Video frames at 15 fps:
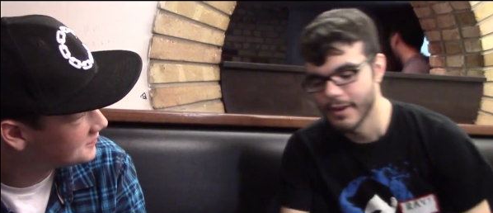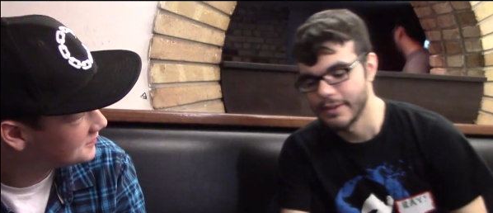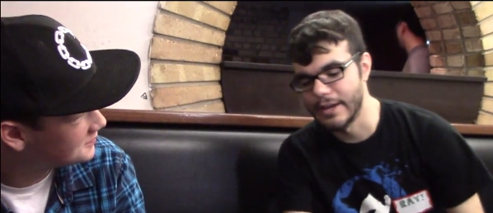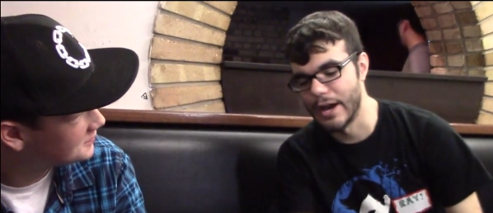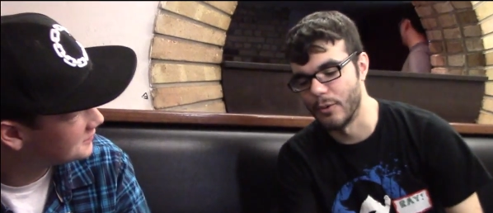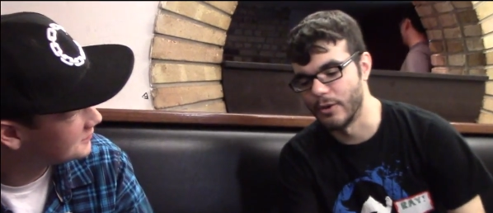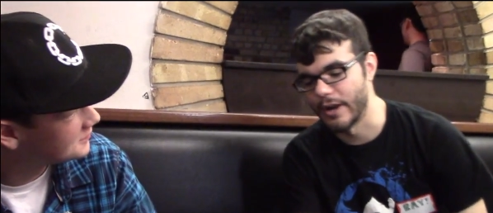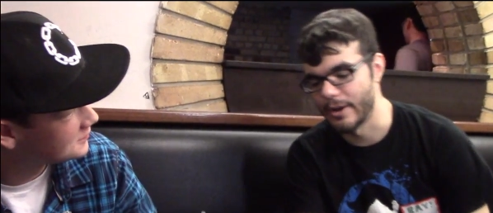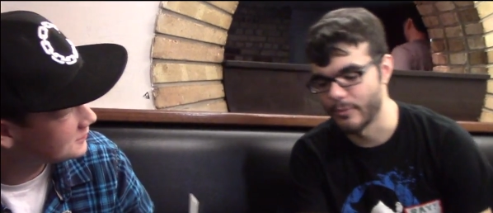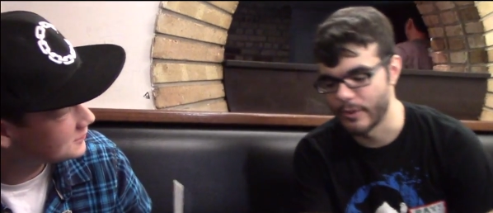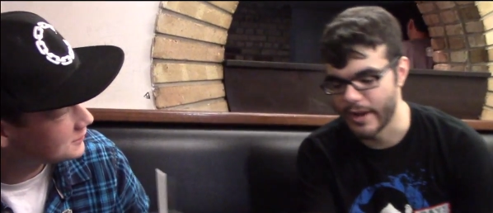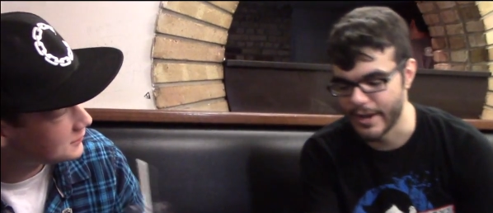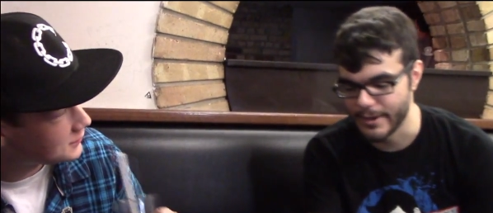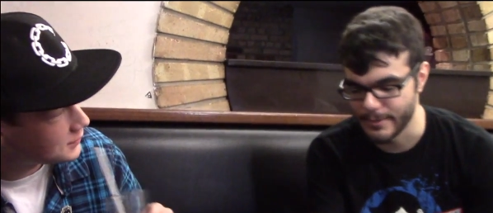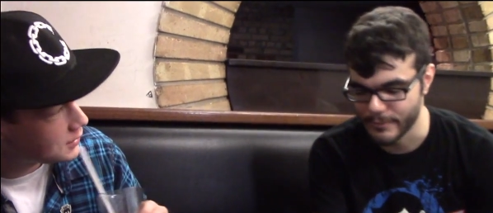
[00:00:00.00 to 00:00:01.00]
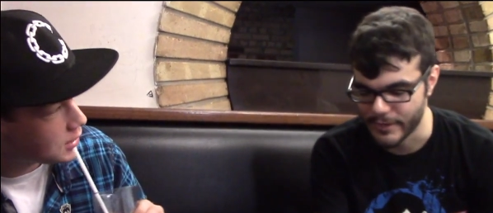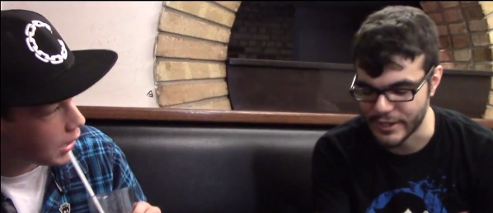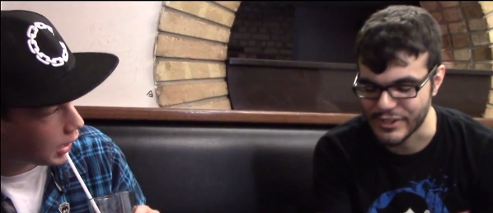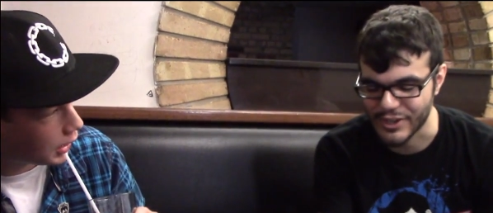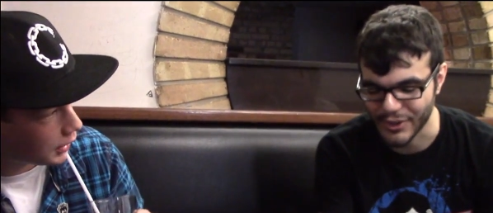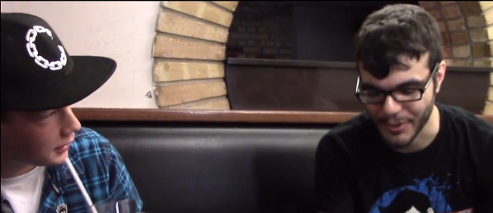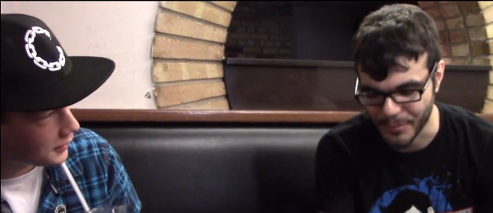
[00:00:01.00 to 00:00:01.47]
Speaker 1: Yeah, when I when I when I
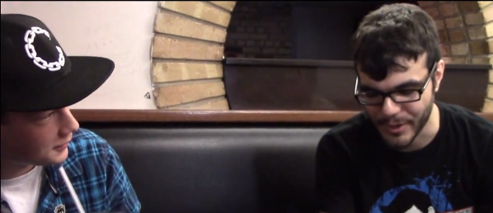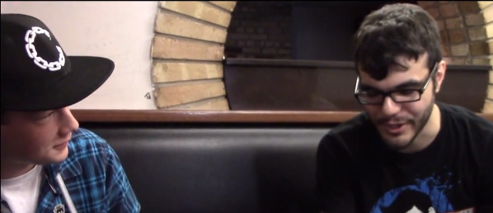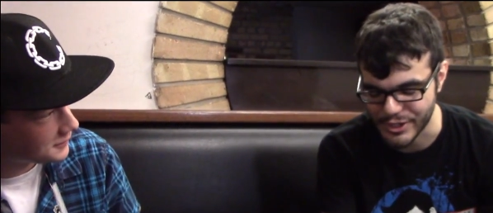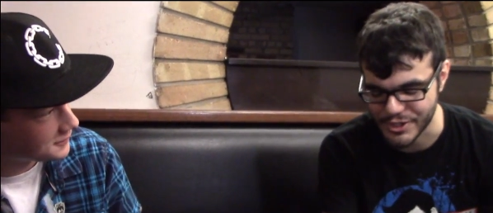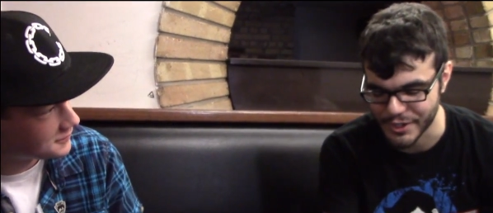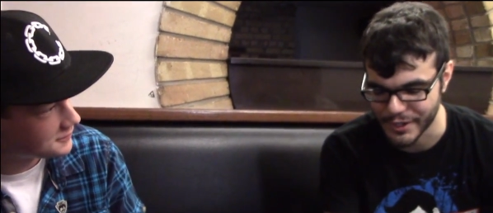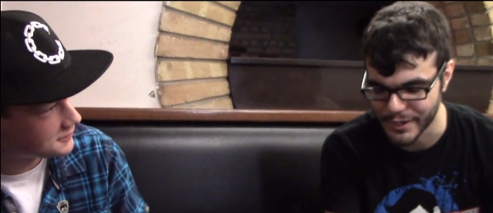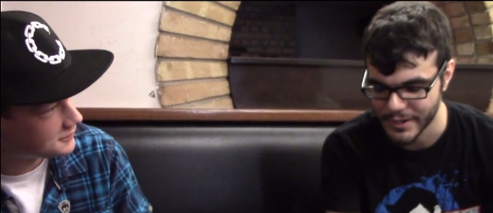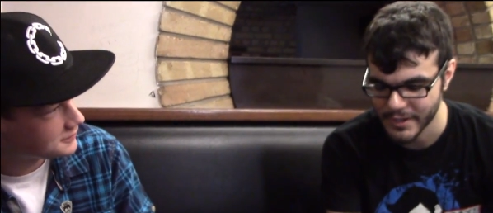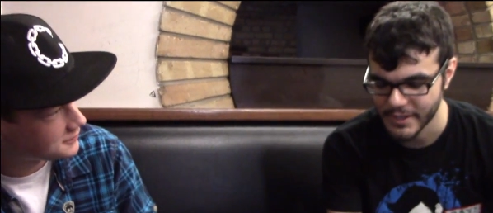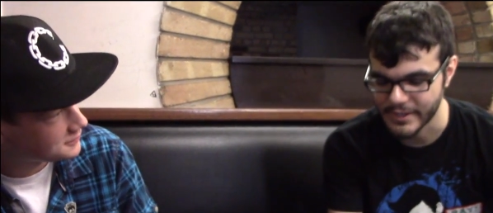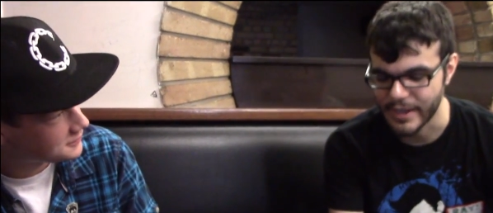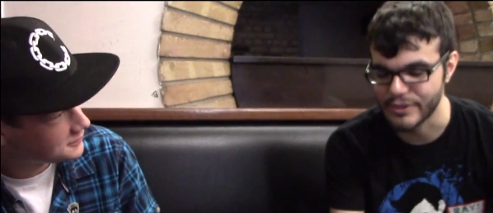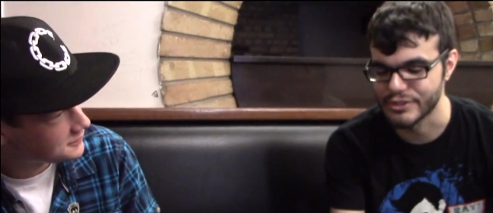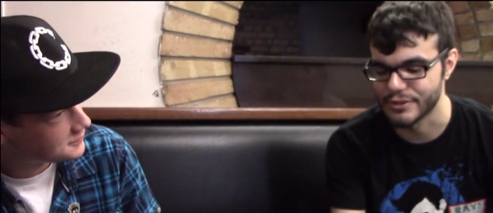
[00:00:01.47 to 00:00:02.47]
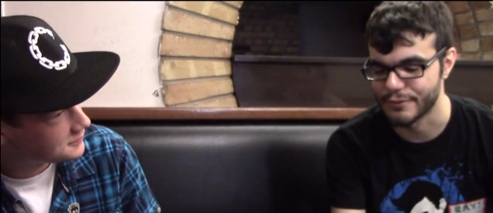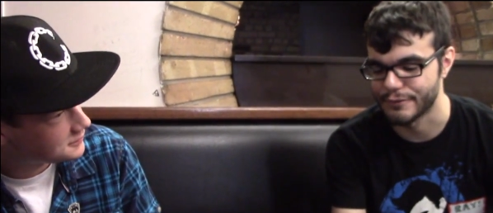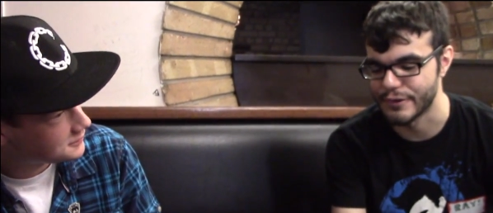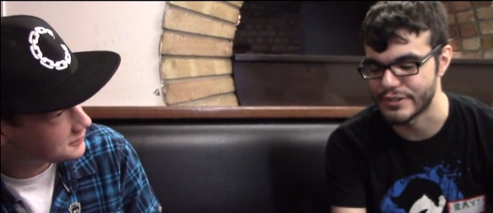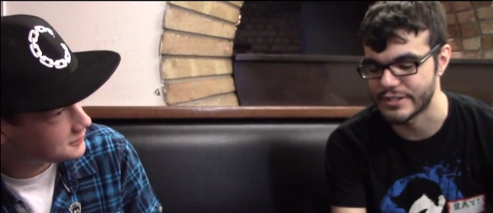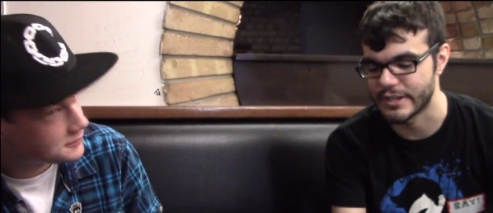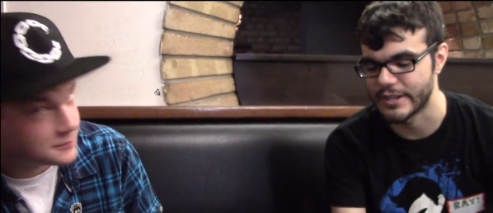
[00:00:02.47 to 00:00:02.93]
saw the picture, that was the
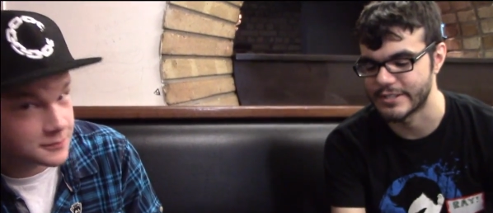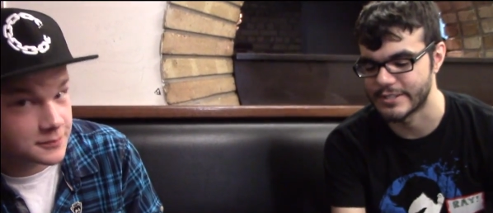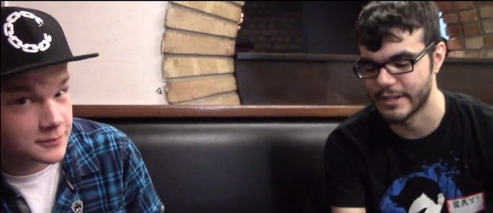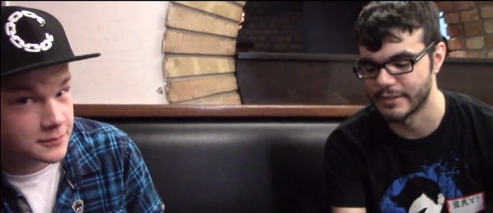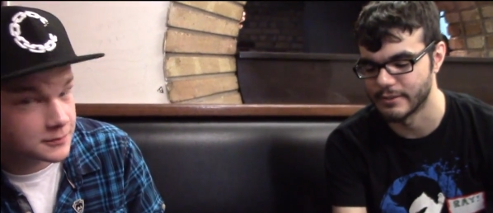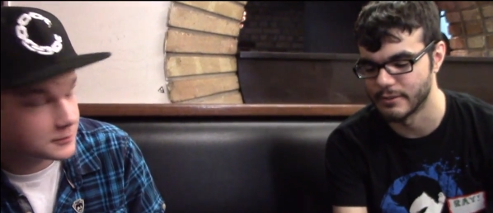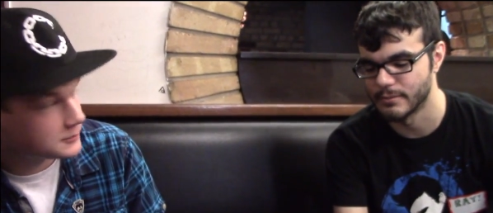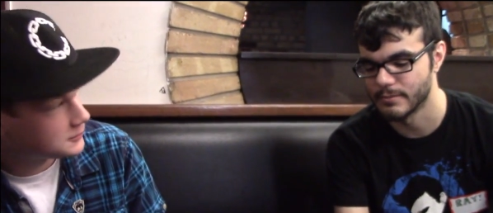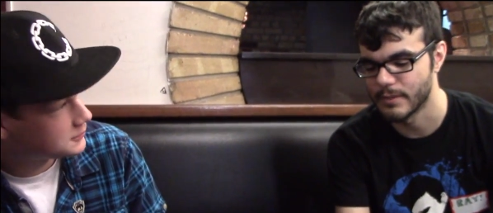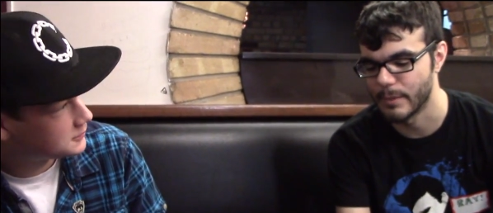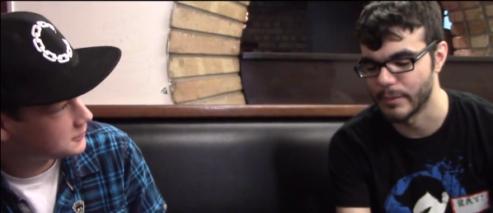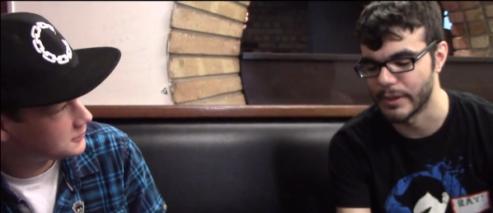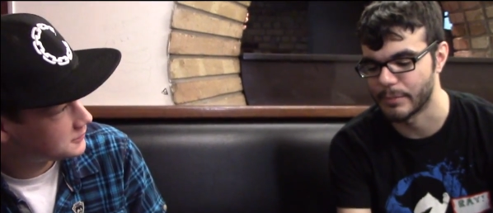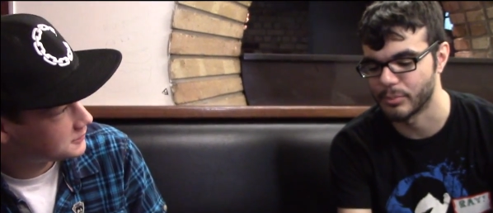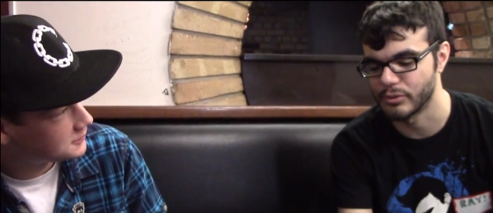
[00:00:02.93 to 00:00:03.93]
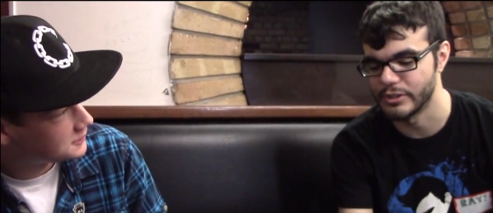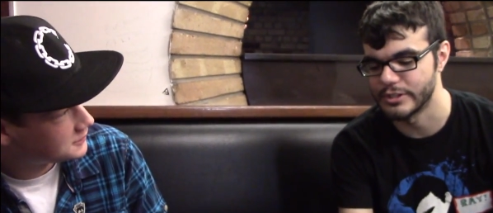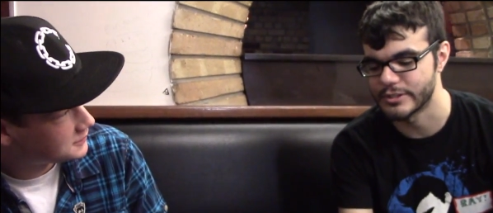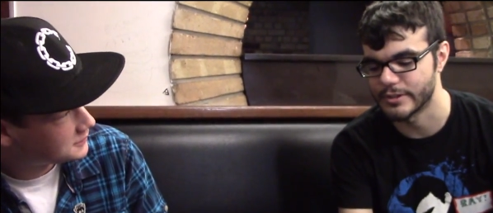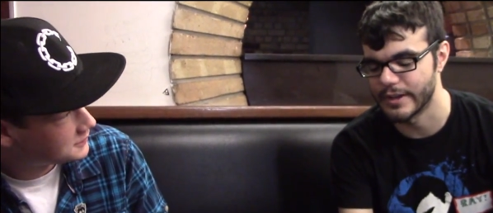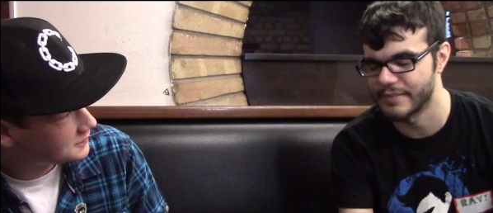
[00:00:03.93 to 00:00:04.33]
first thing I sent them. I'm like, please don't